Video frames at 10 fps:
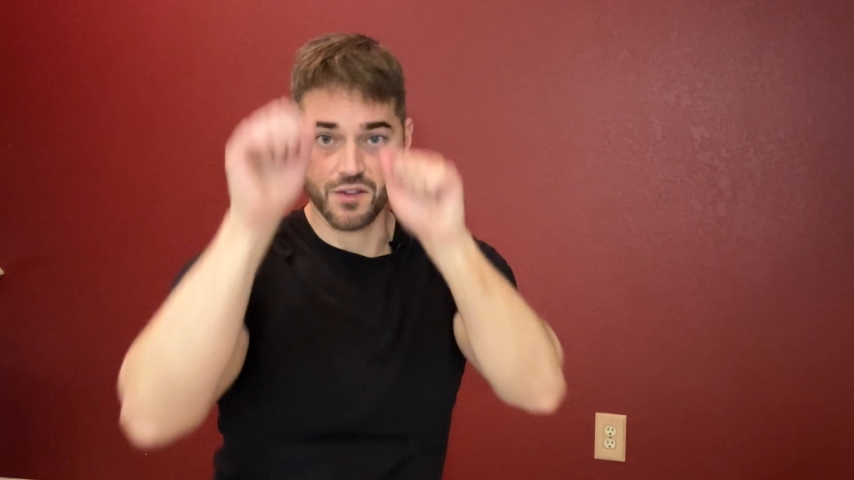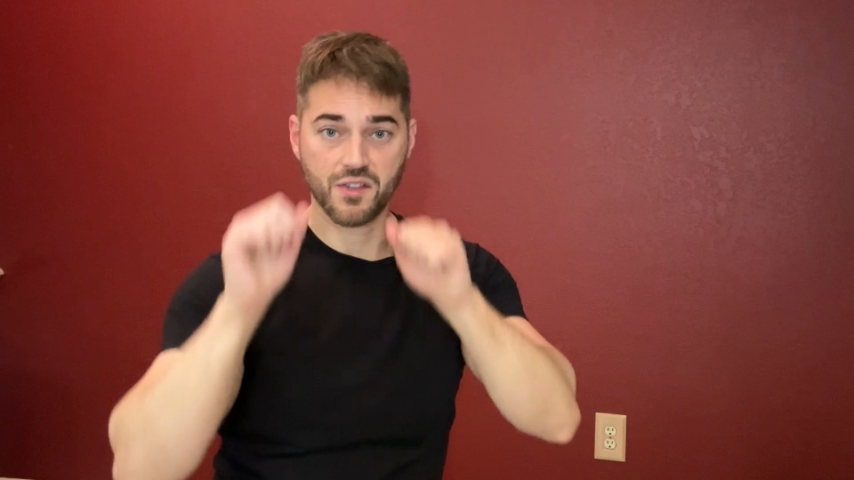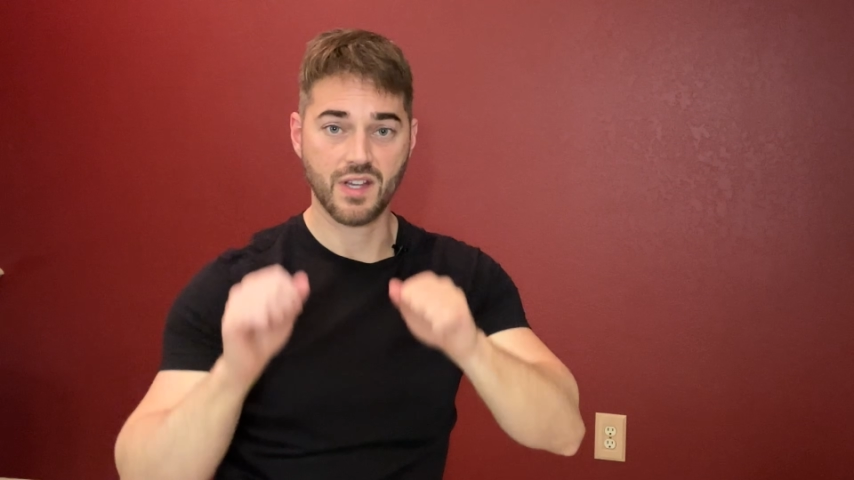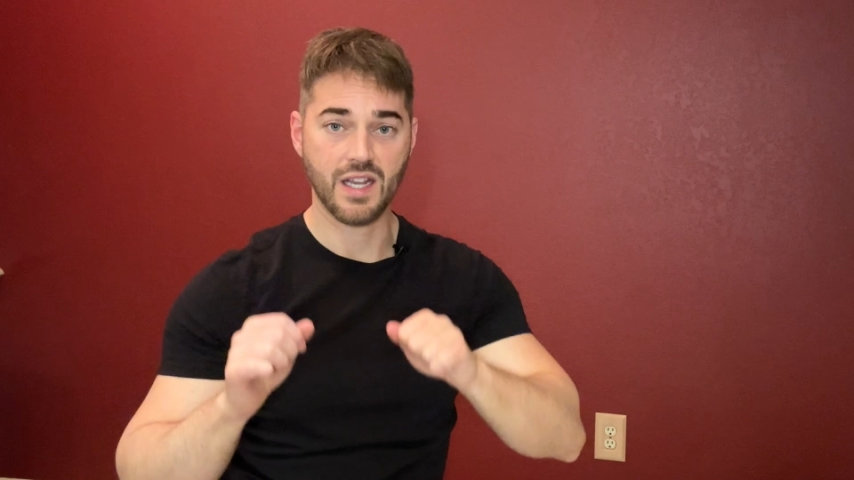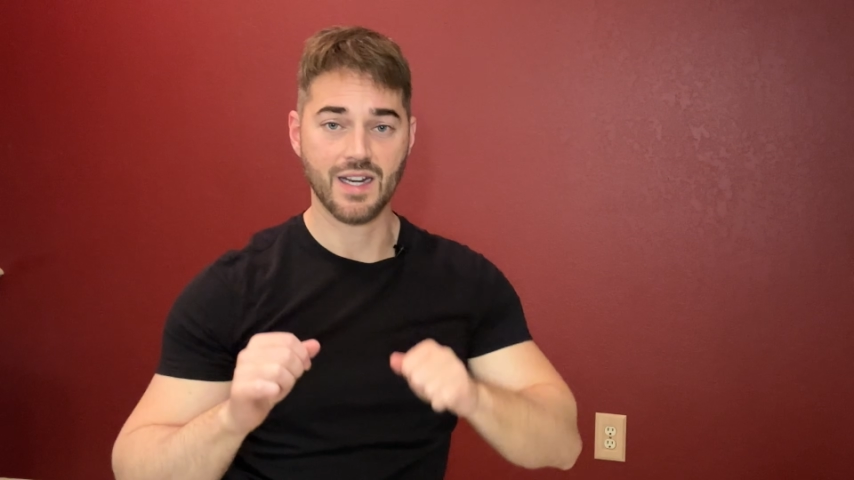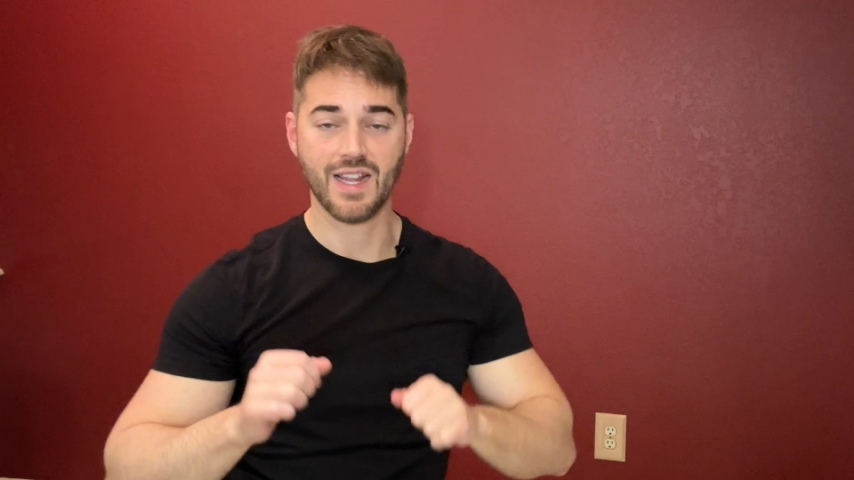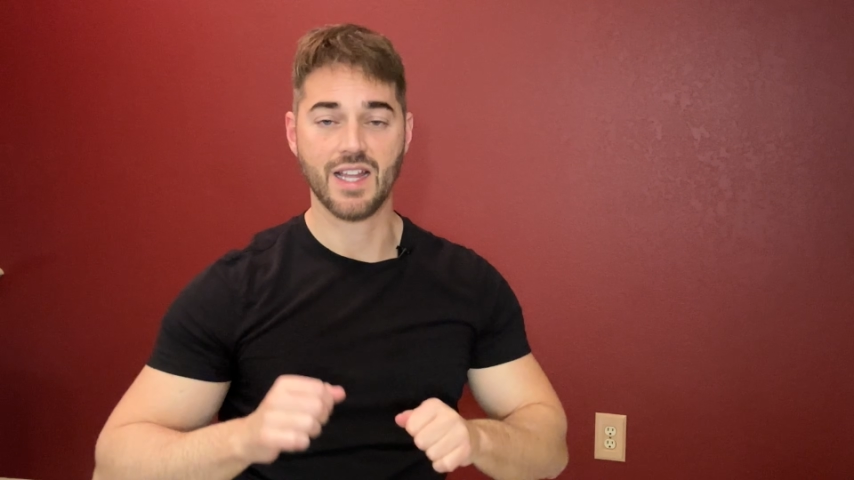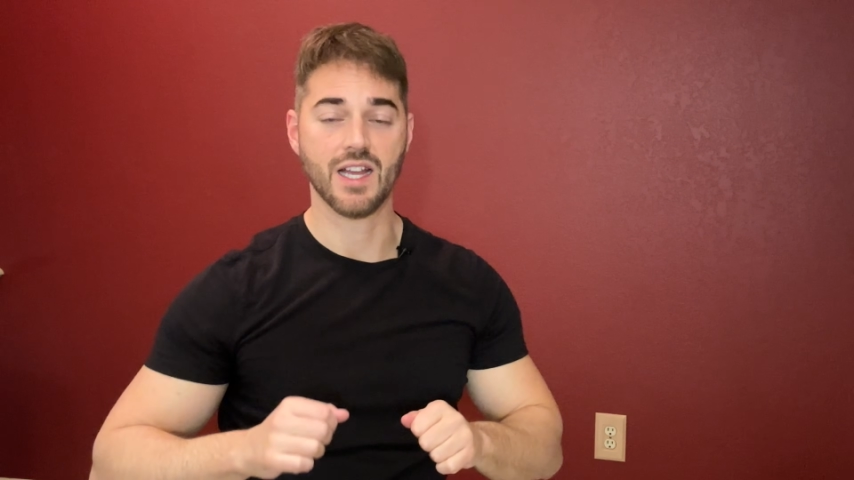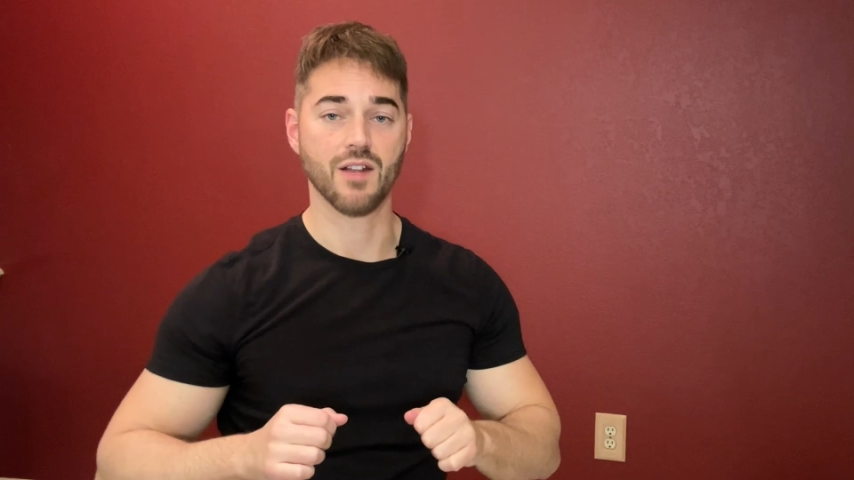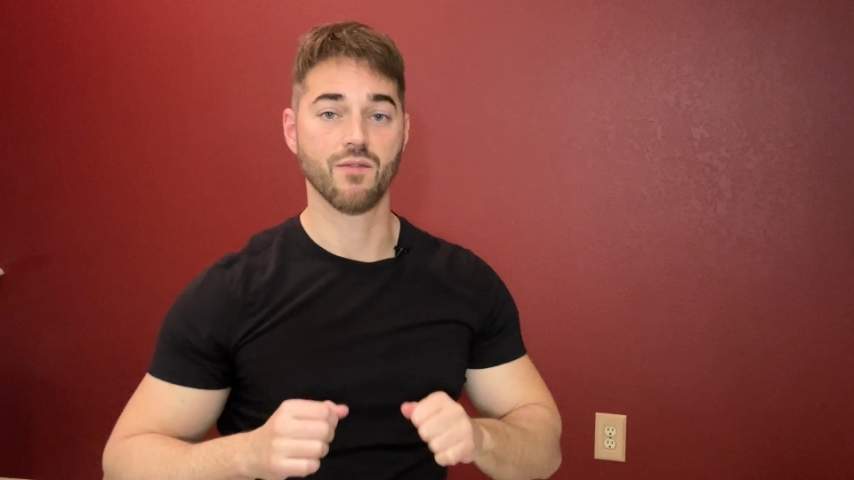seen
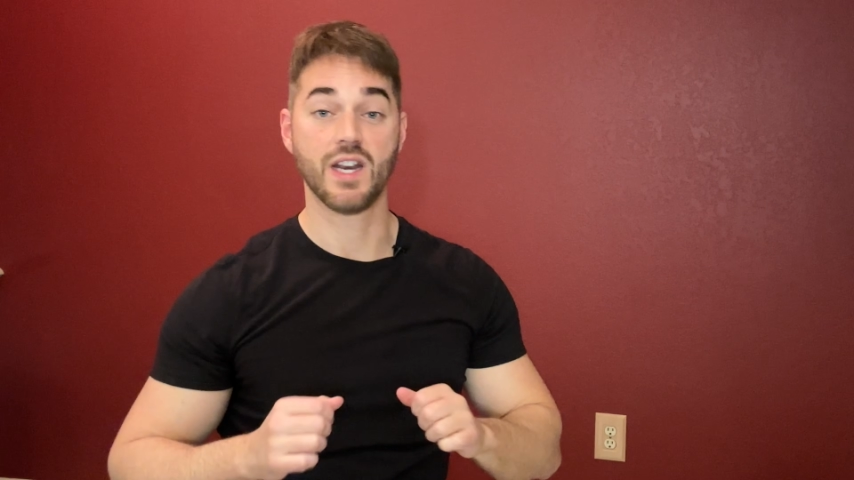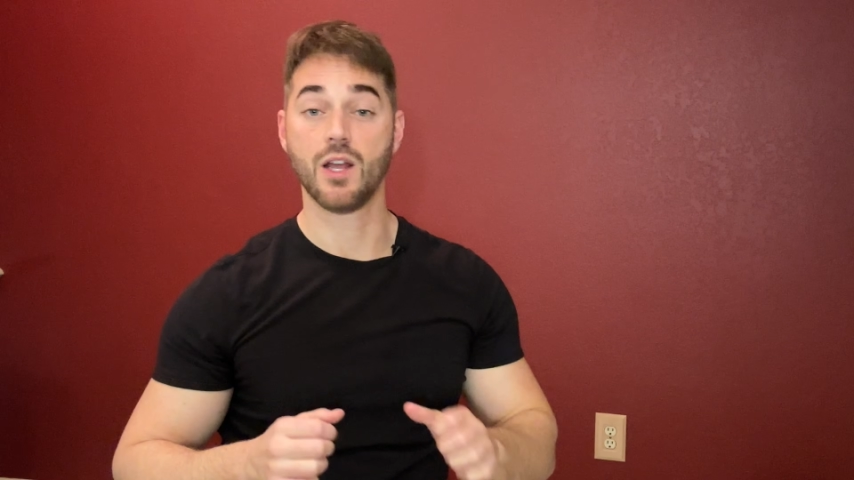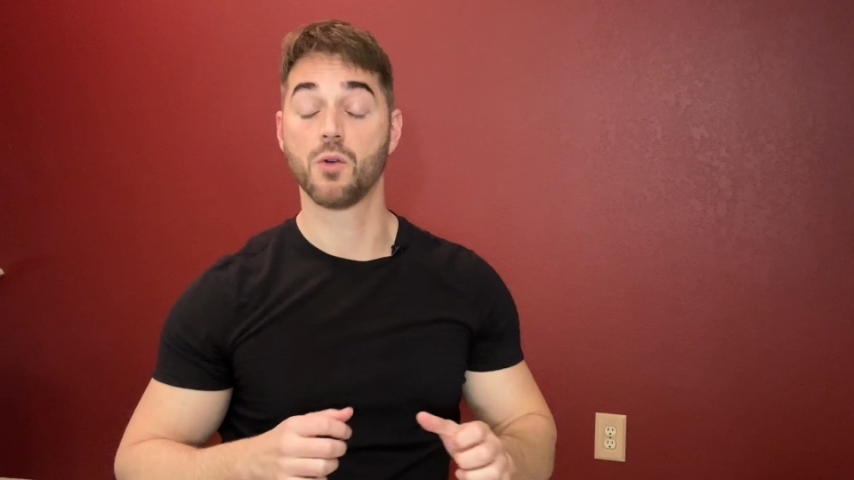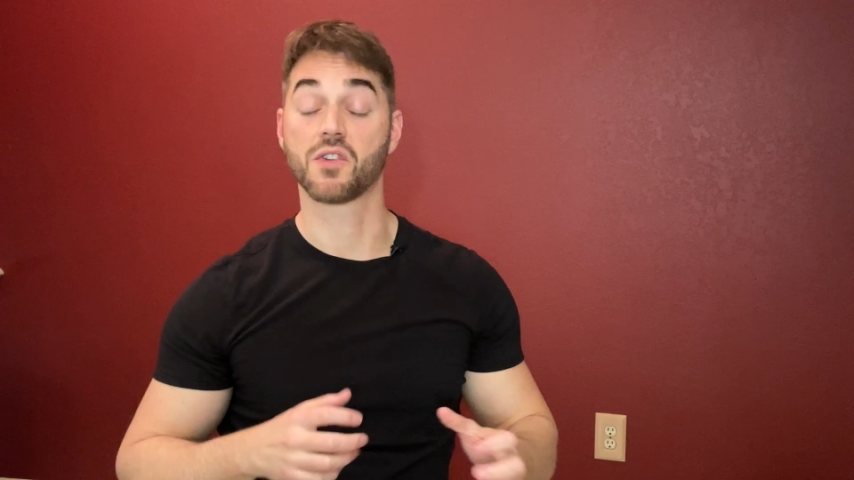in videos